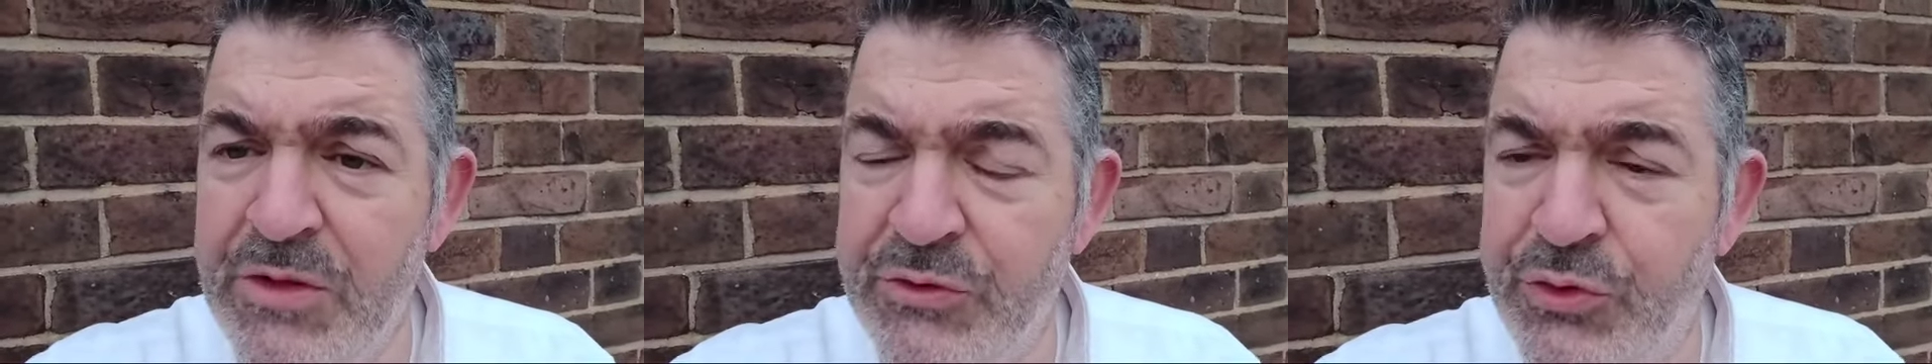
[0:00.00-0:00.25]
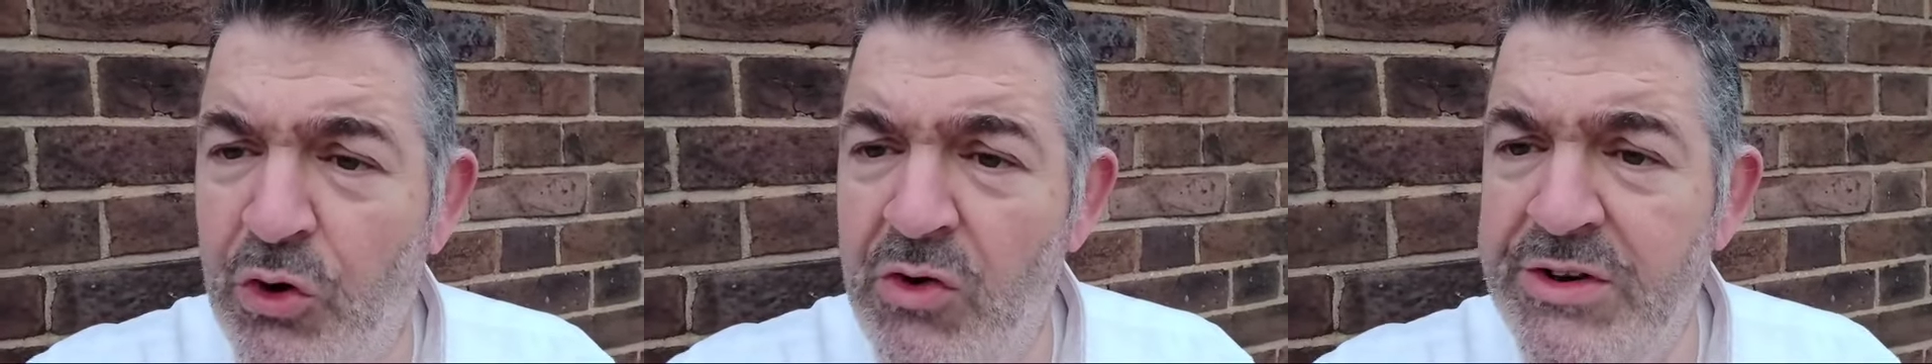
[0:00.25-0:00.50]

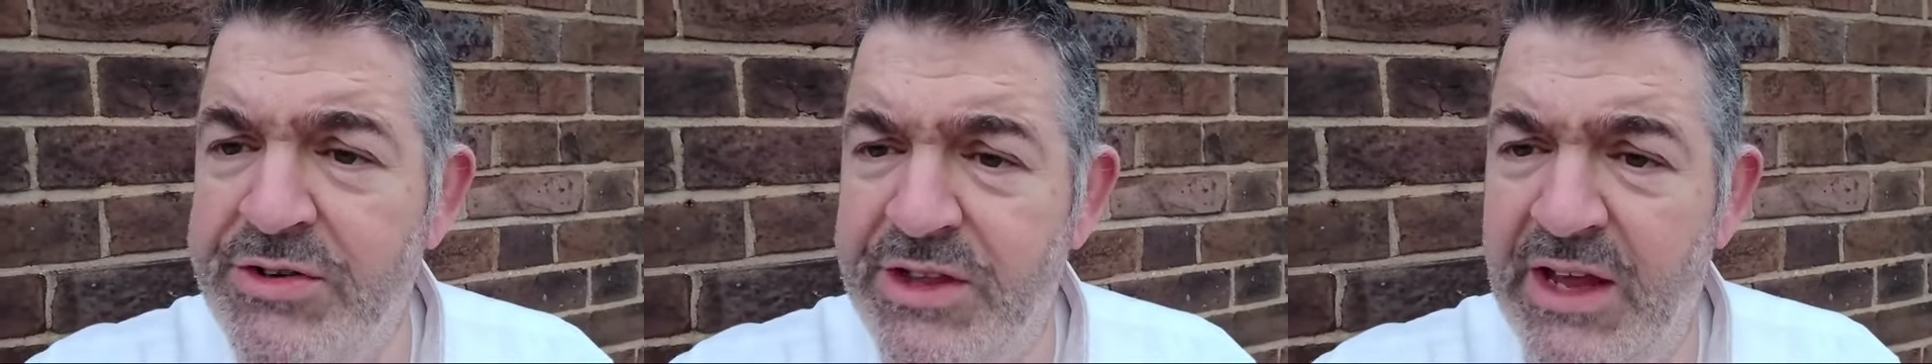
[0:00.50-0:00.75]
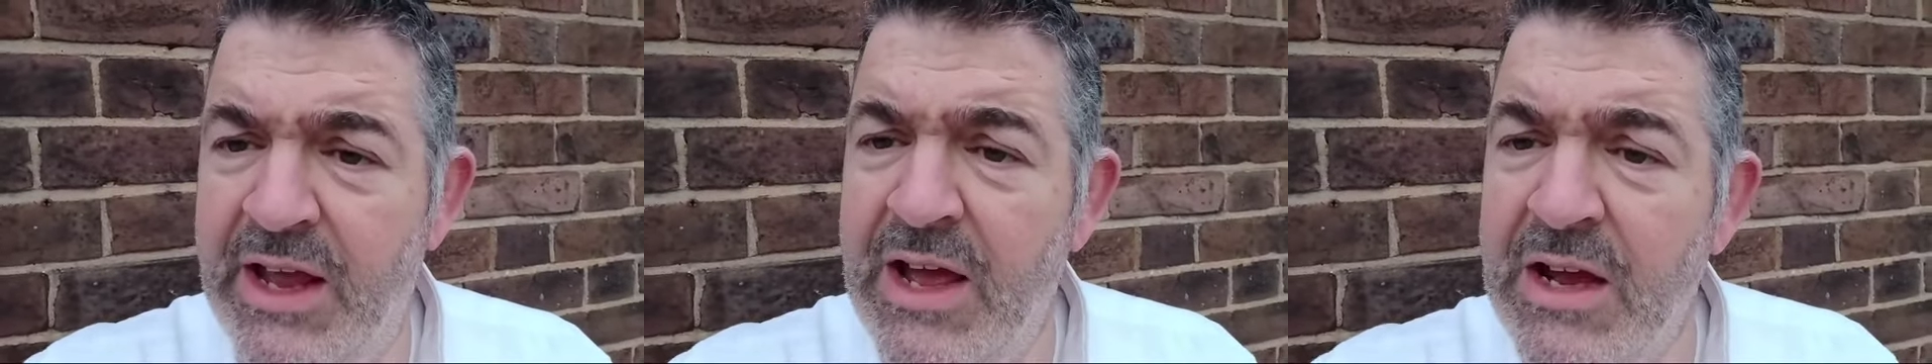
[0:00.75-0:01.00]
Torah, to
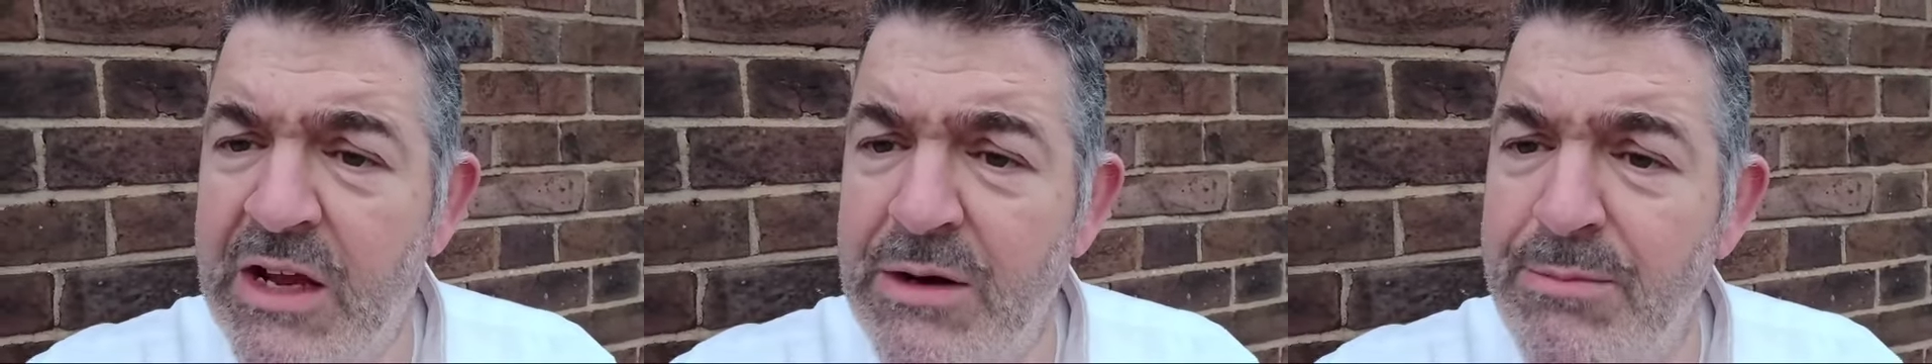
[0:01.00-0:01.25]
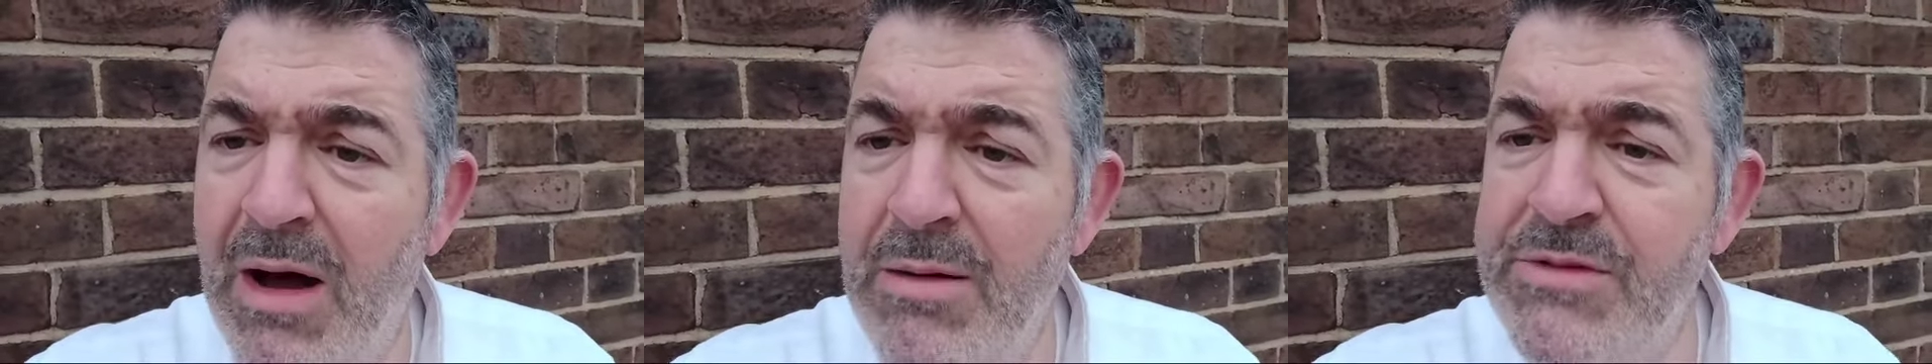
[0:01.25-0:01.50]
the
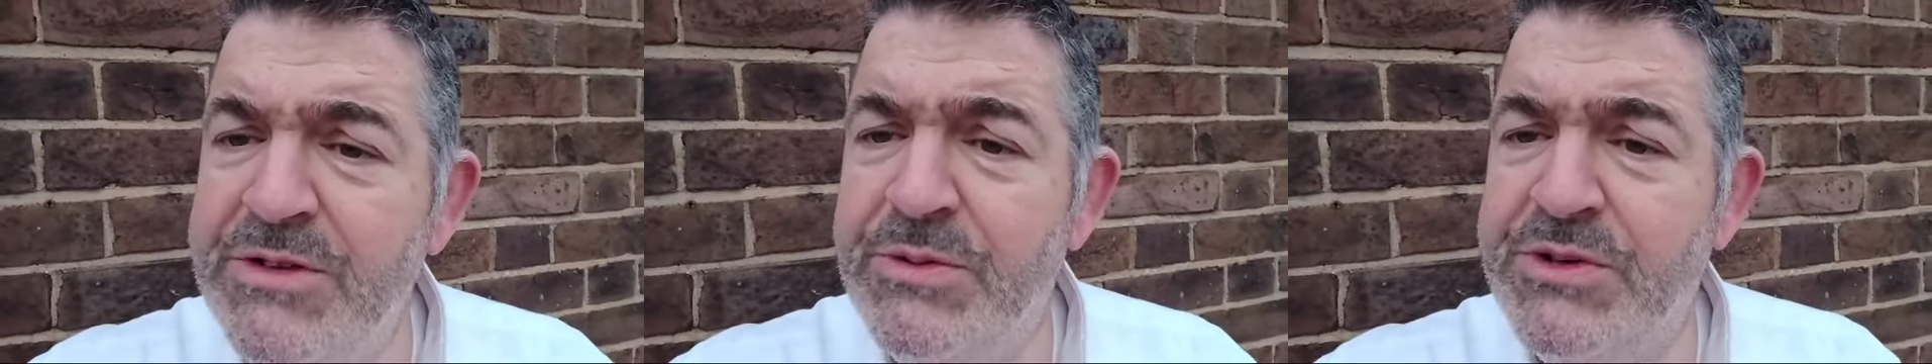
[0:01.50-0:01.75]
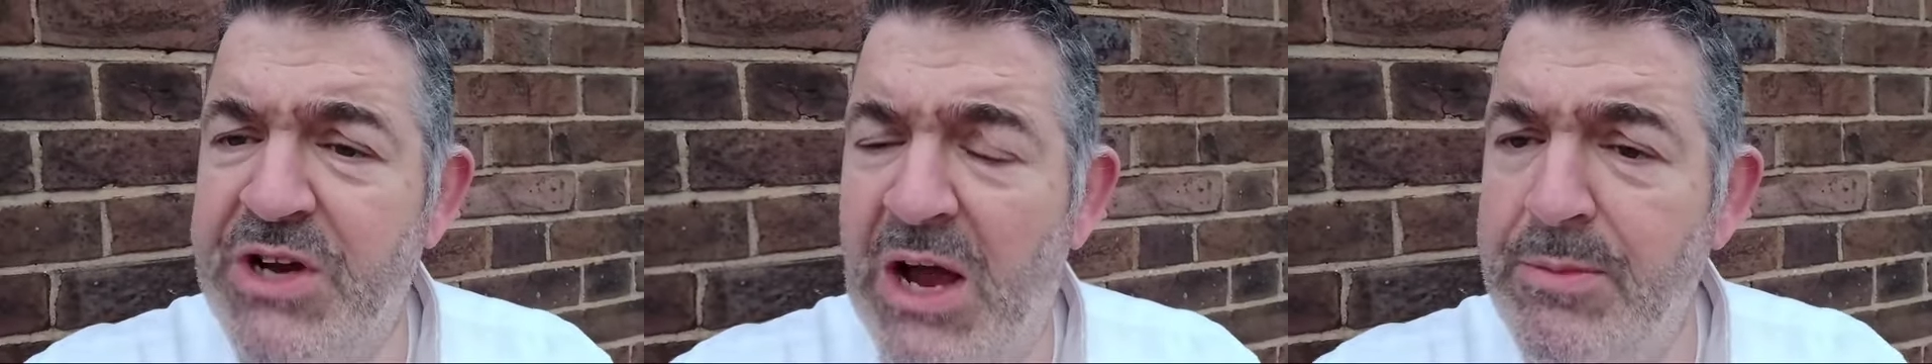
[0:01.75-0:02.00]
commandments
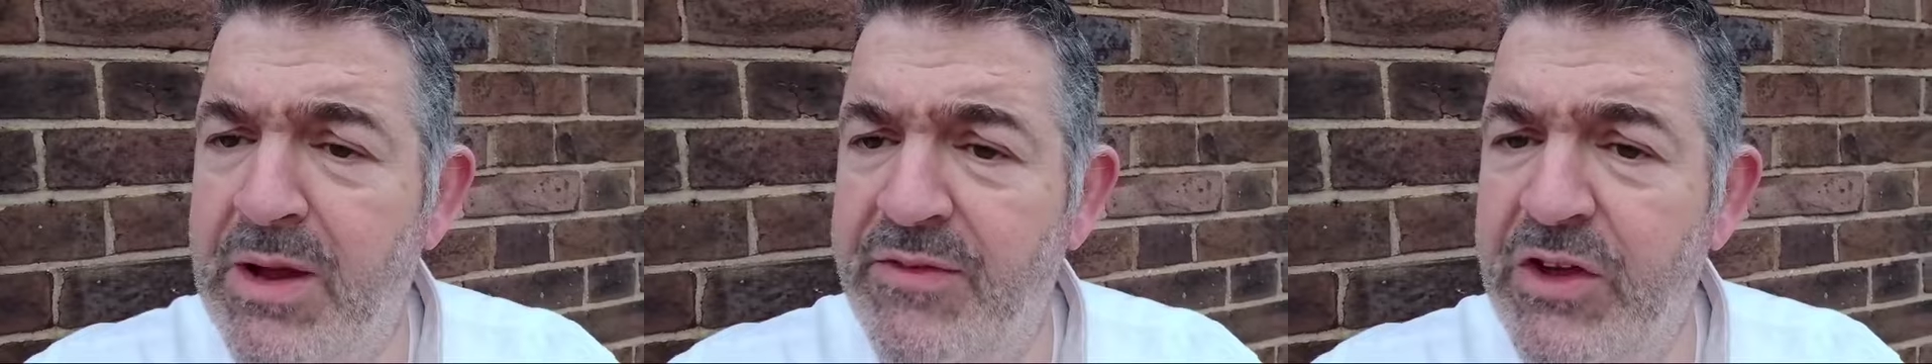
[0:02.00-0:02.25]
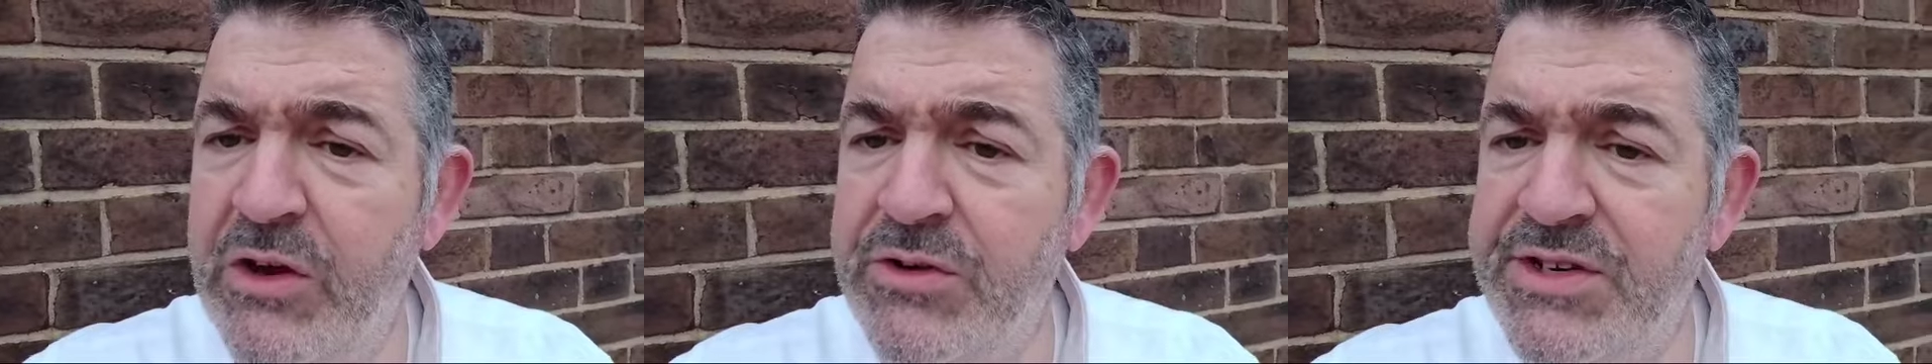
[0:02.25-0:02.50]
which I am
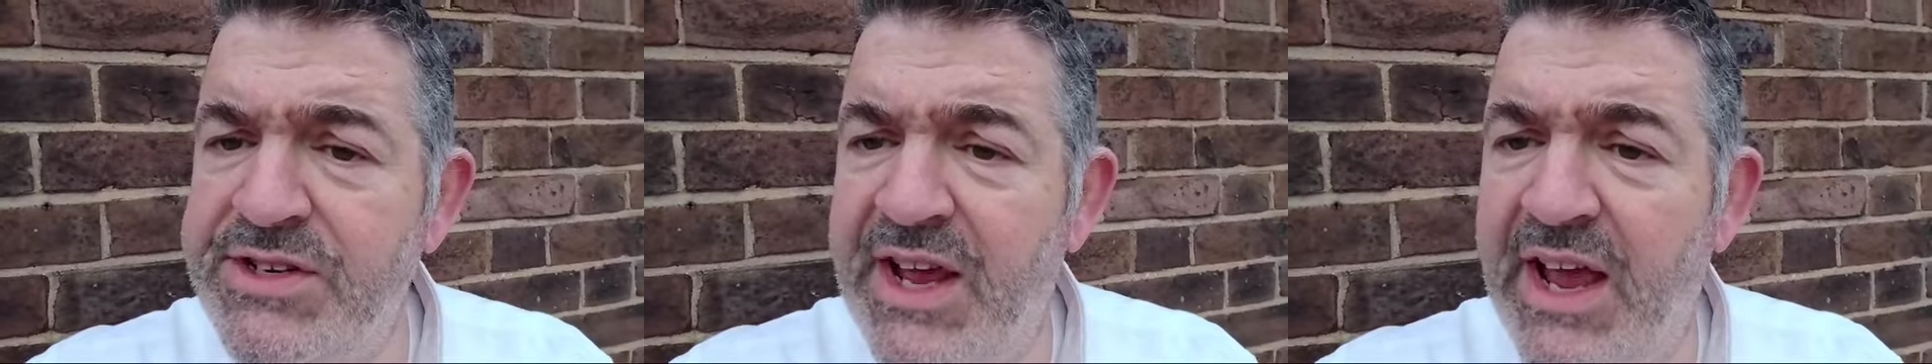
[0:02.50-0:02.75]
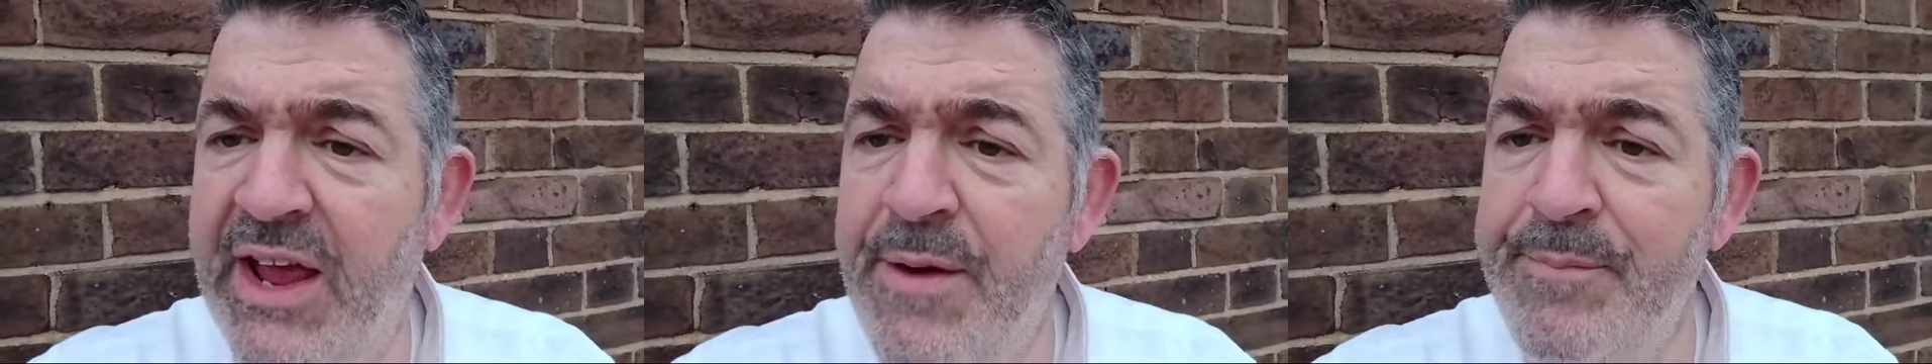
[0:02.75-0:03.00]
giving you today.